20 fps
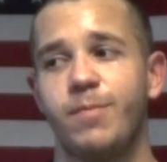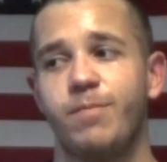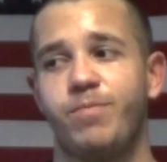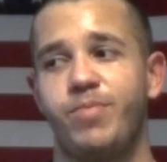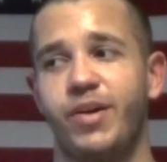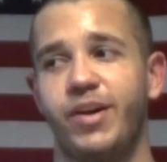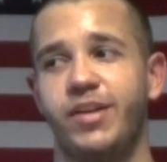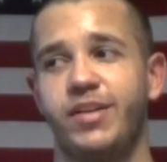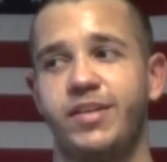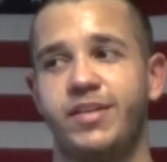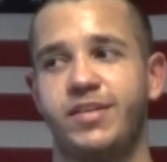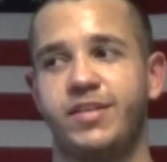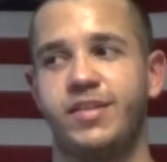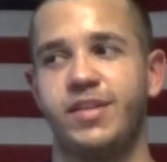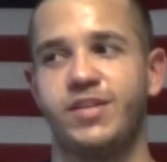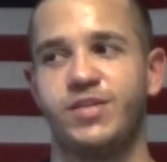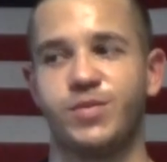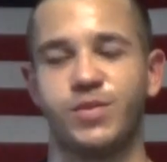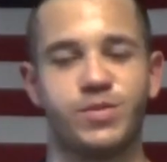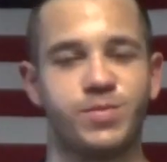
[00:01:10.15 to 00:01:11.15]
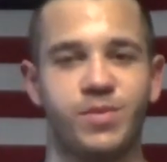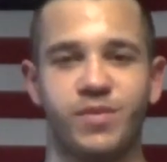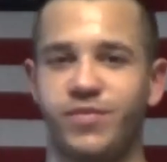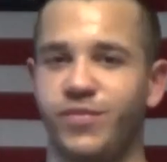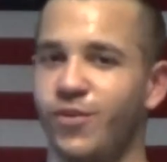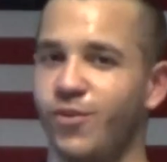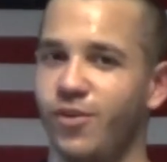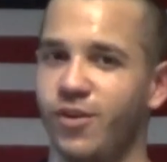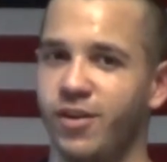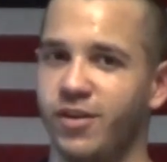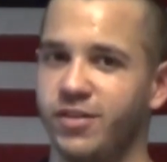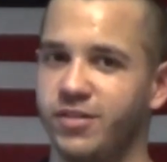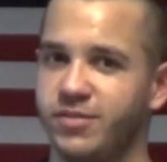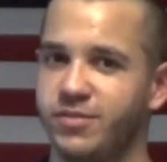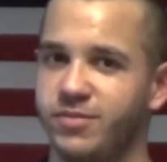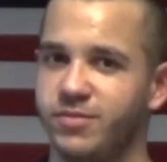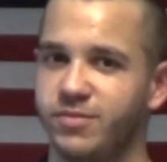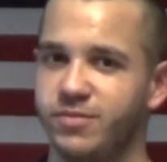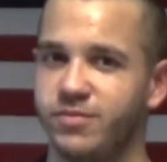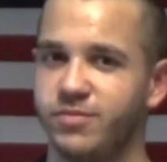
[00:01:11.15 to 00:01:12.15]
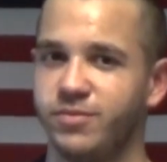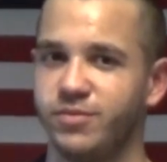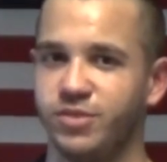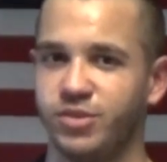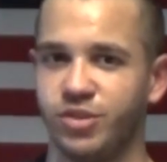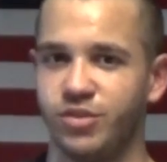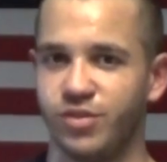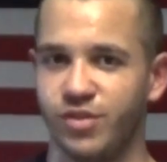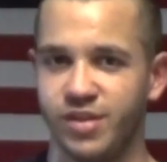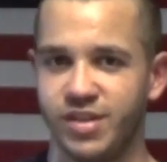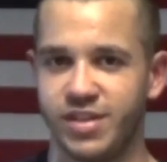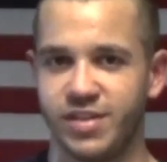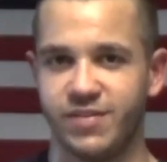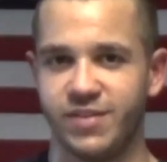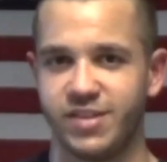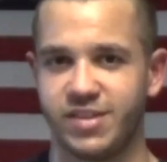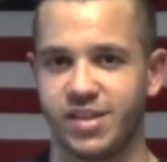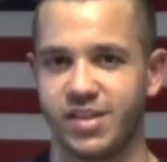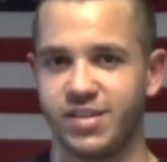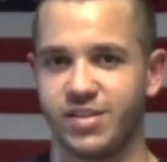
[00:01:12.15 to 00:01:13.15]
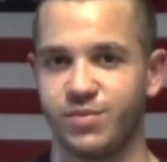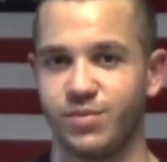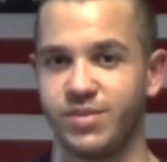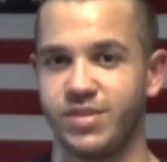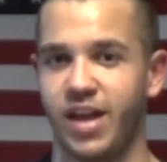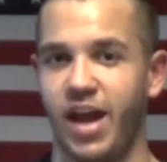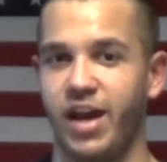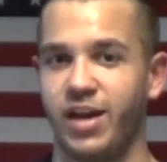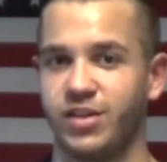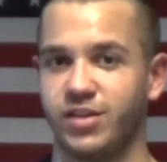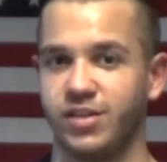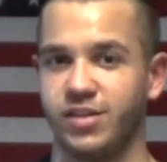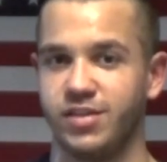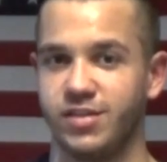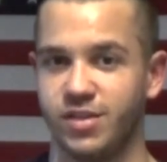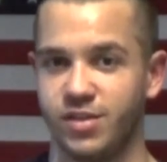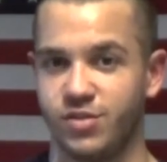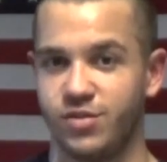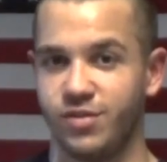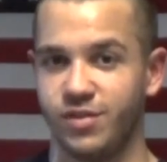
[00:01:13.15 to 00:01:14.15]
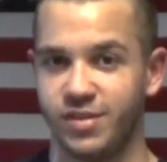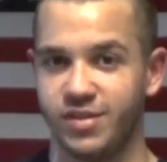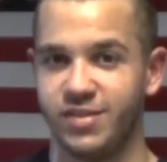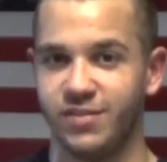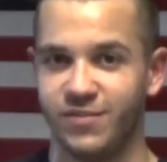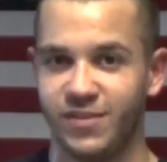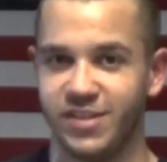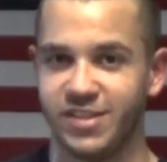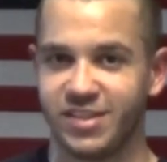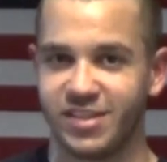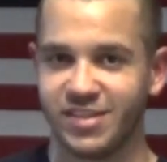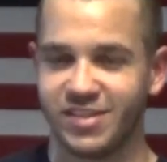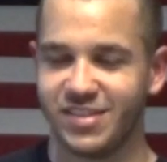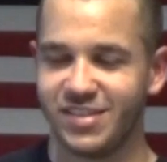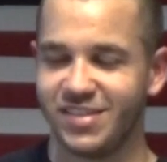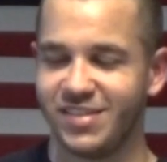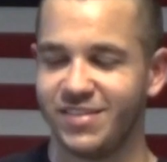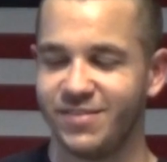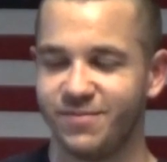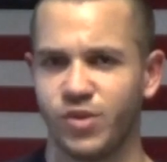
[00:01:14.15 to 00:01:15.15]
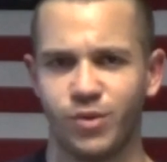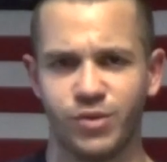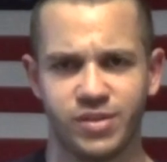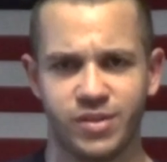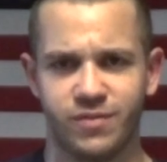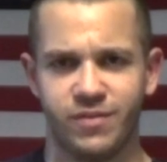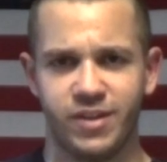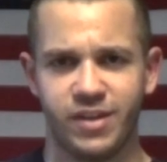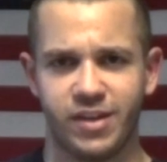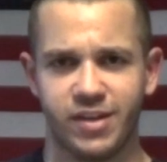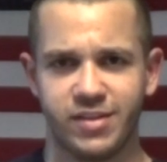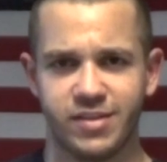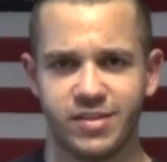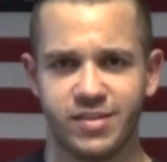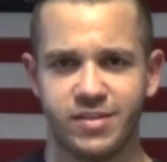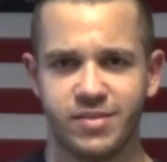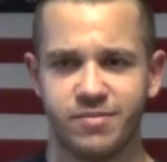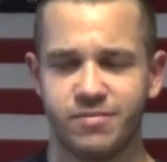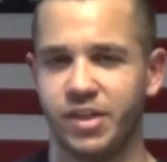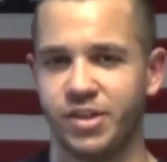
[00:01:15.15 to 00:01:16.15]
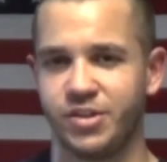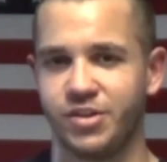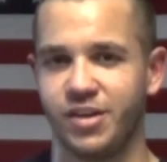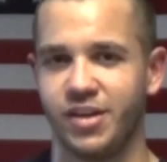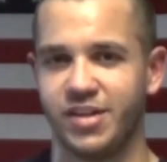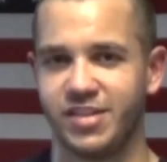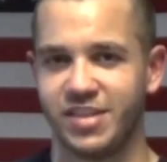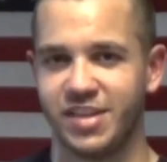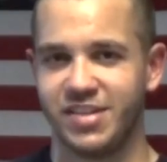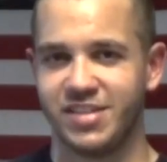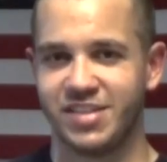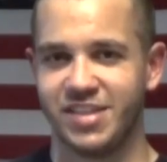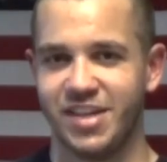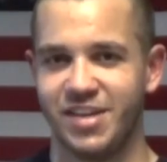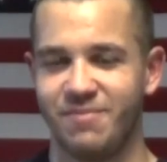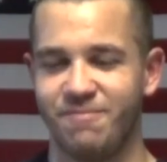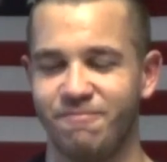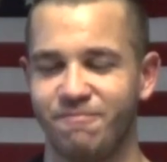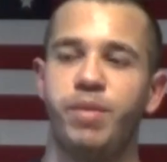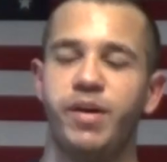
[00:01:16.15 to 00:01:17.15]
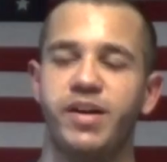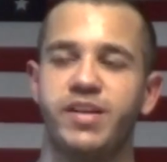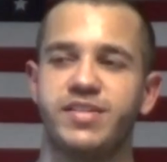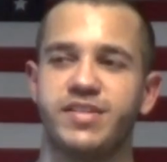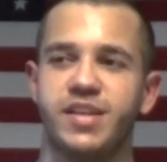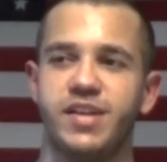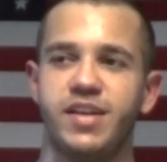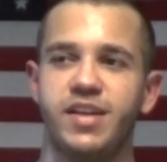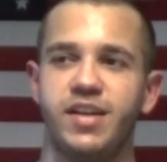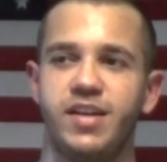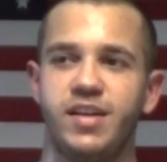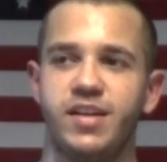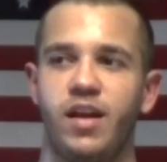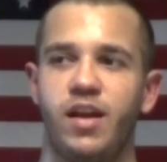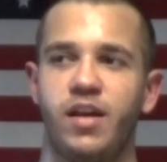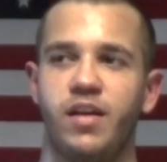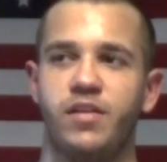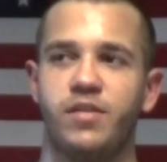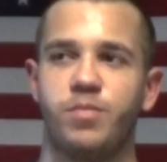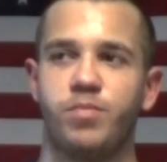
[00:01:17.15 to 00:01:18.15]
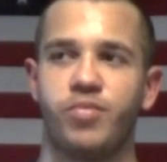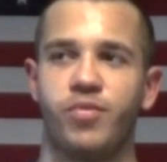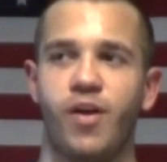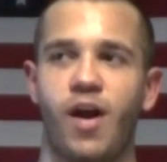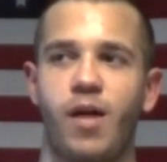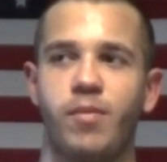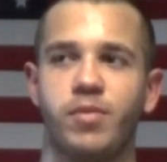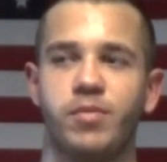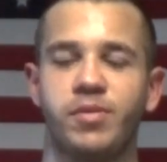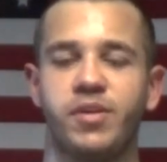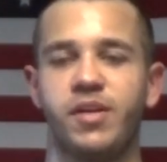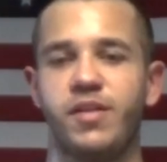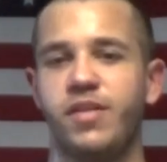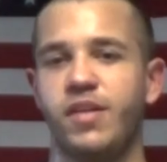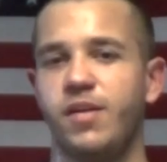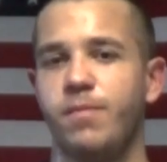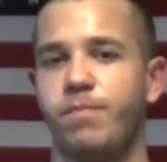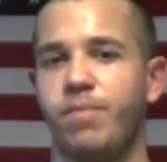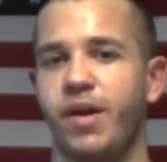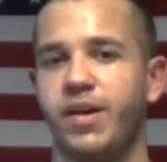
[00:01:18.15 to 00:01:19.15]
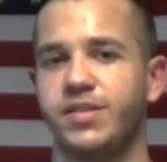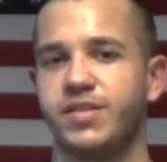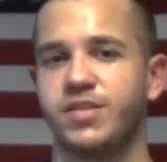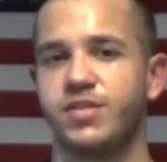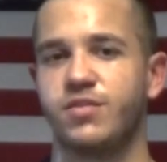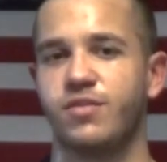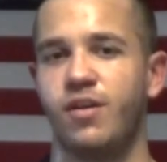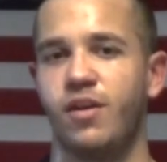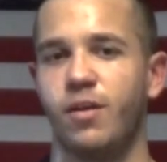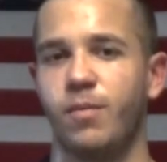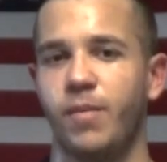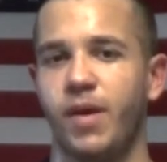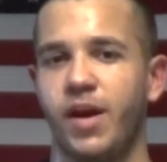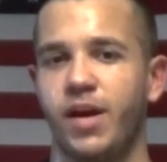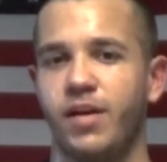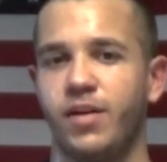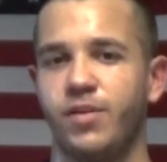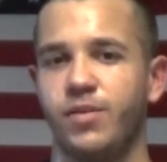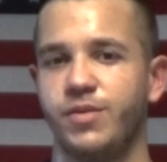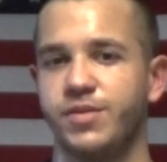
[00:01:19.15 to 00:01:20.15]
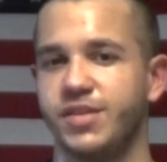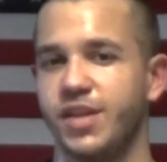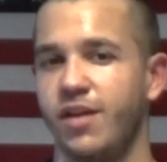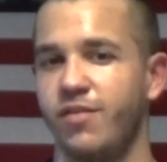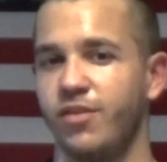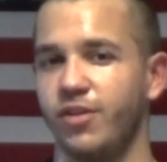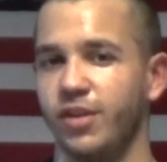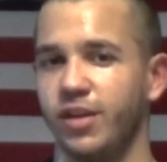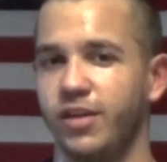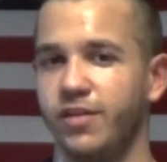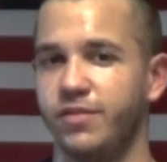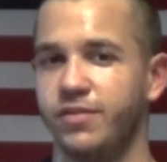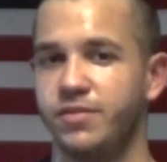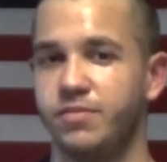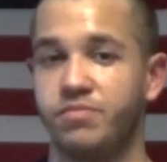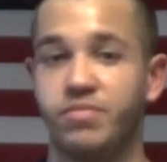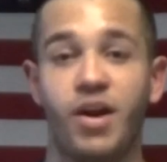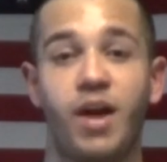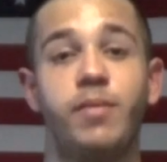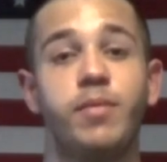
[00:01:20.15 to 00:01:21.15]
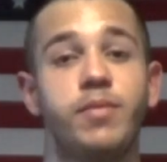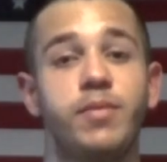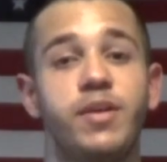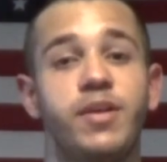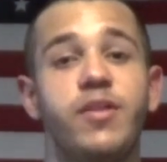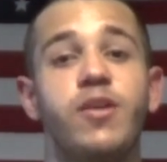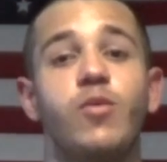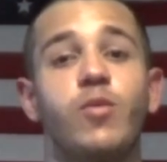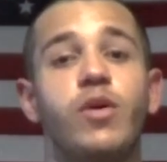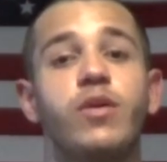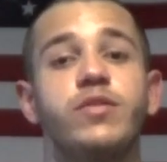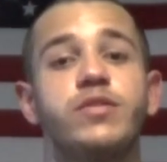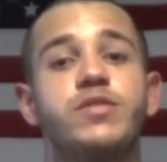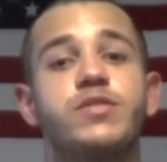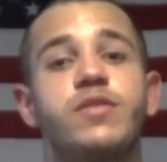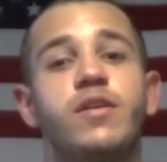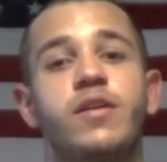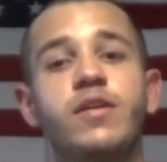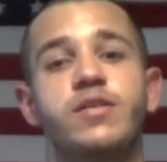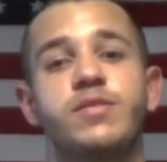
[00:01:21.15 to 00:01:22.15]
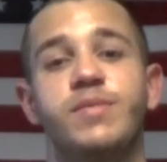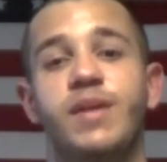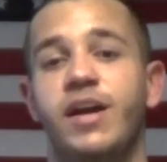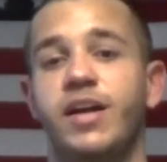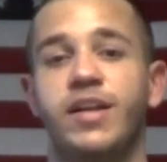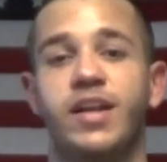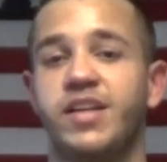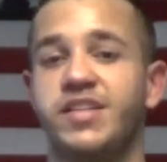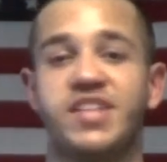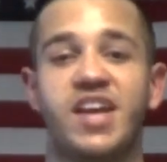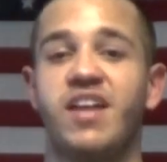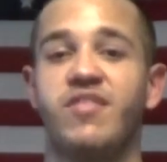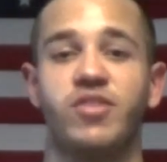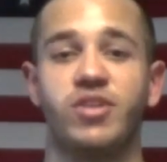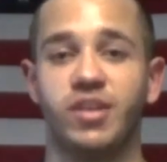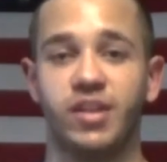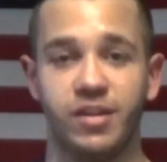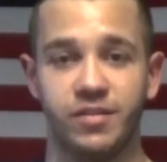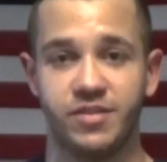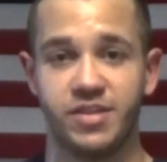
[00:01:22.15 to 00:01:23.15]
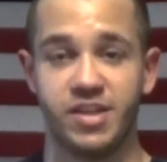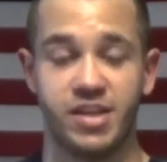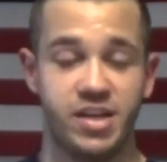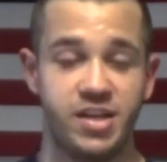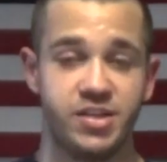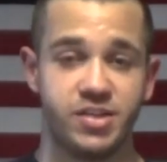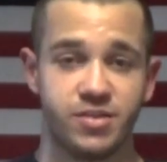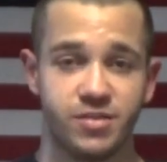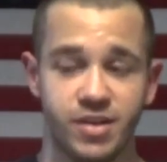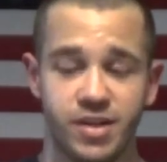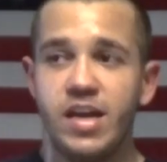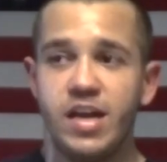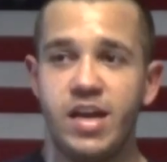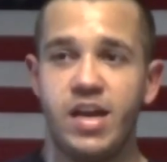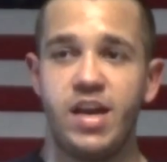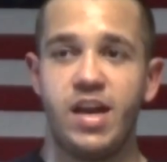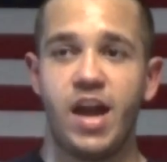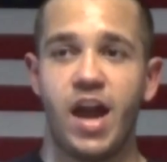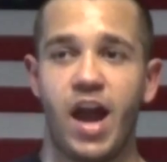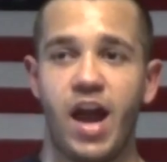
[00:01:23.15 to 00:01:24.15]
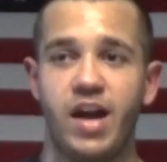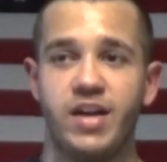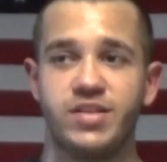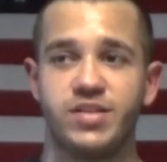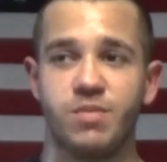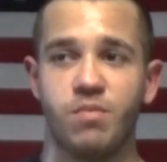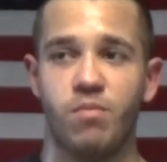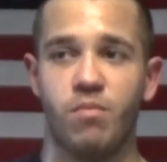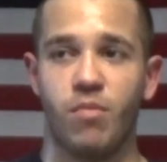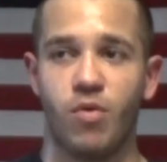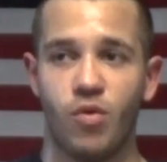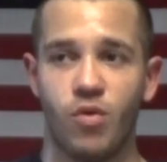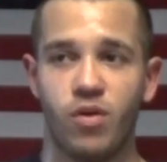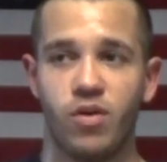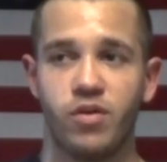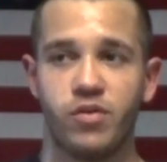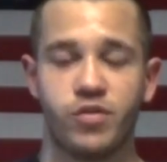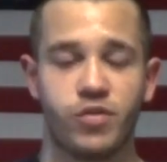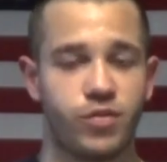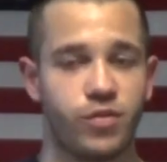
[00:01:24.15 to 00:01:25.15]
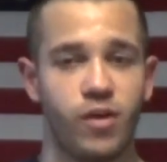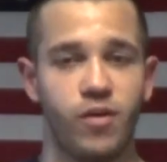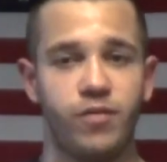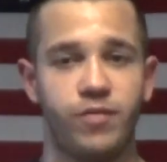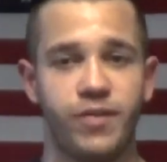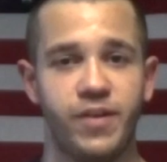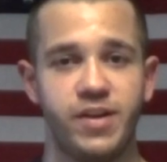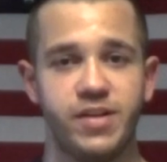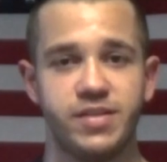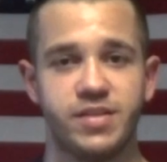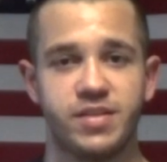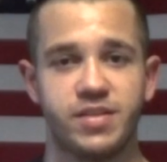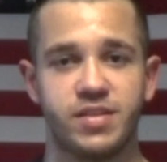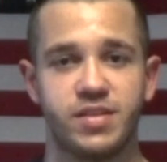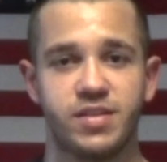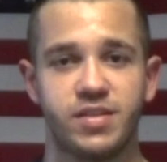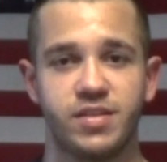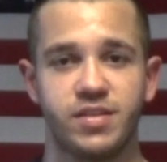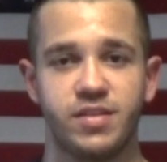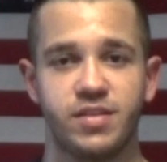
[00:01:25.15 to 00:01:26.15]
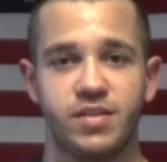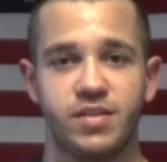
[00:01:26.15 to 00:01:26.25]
But this was before Zydrunas Zviskus was actually Zydrunas Zviskus, or Zviskus, not sure how to say his name. Big Z is probably the best strongman who has ever lived. Probably the world's strongest man that's ever lived in history. He has more trophies